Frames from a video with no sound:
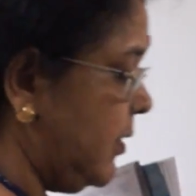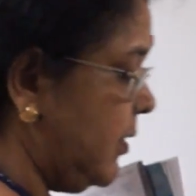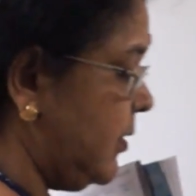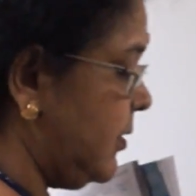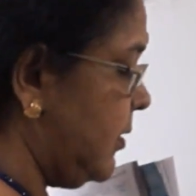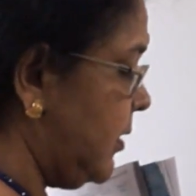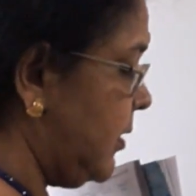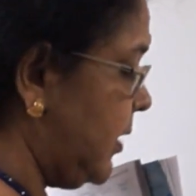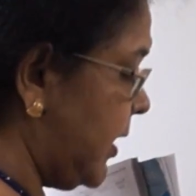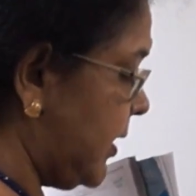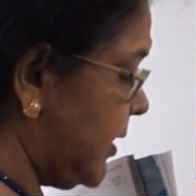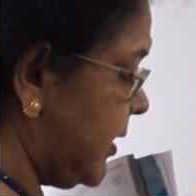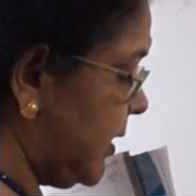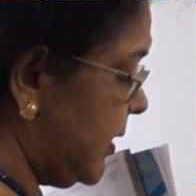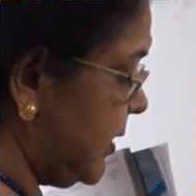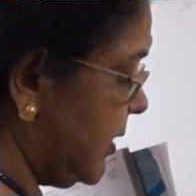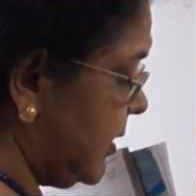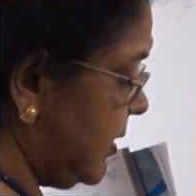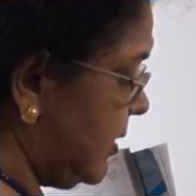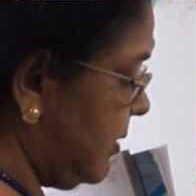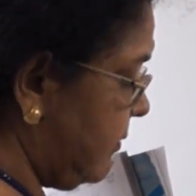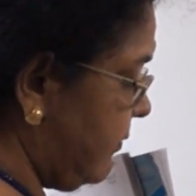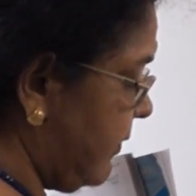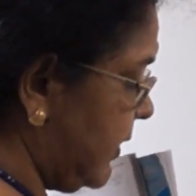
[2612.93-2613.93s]
So let
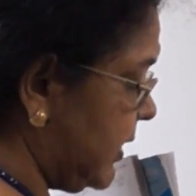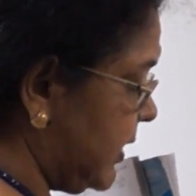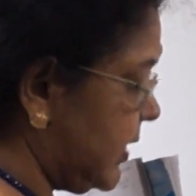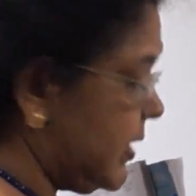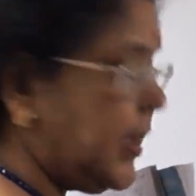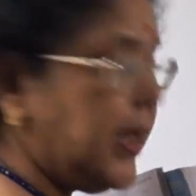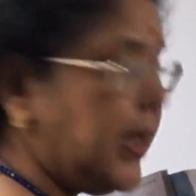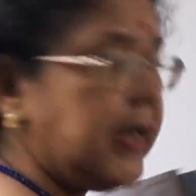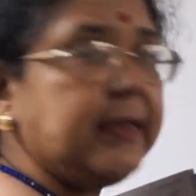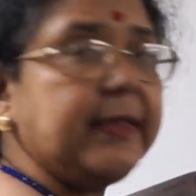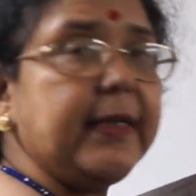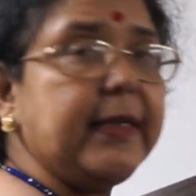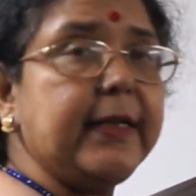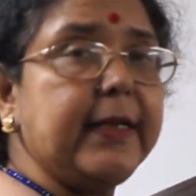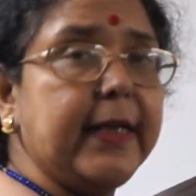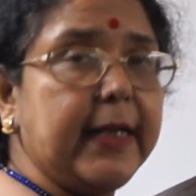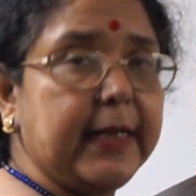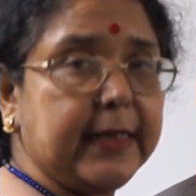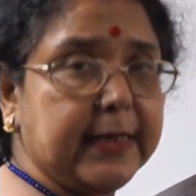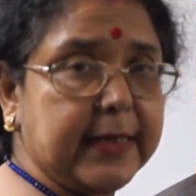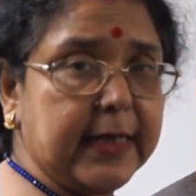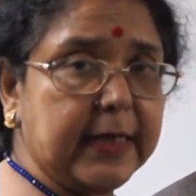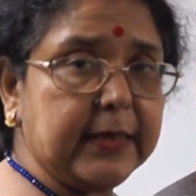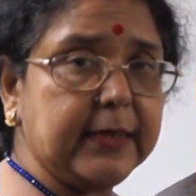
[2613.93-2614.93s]
us first write the
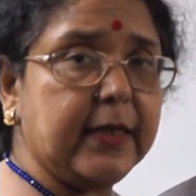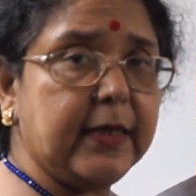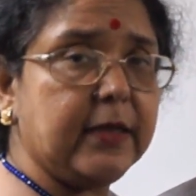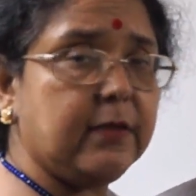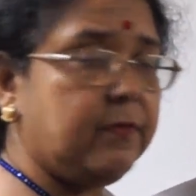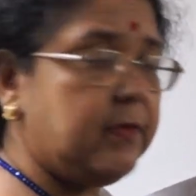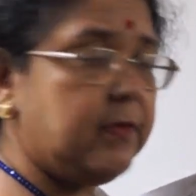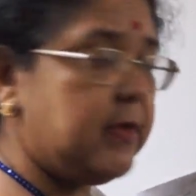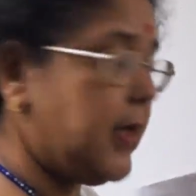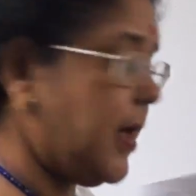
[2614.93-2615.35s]
data that we